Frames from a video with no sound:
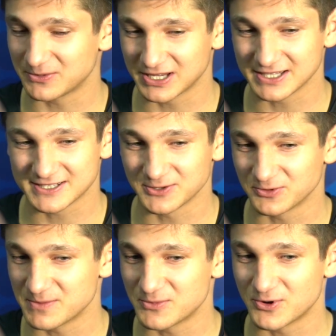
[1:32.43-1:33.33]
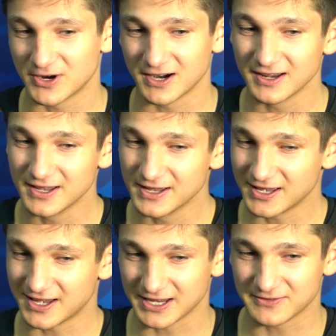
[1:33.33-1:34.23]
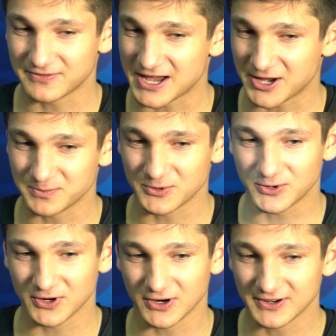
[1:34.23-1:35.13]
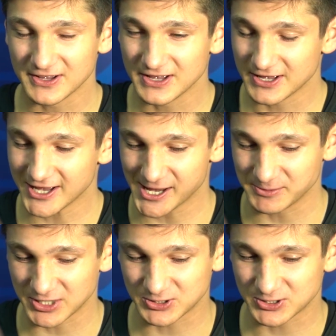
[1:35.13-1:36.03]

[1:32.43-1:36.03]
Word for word: able to get to the rim more, get fouled more. You know,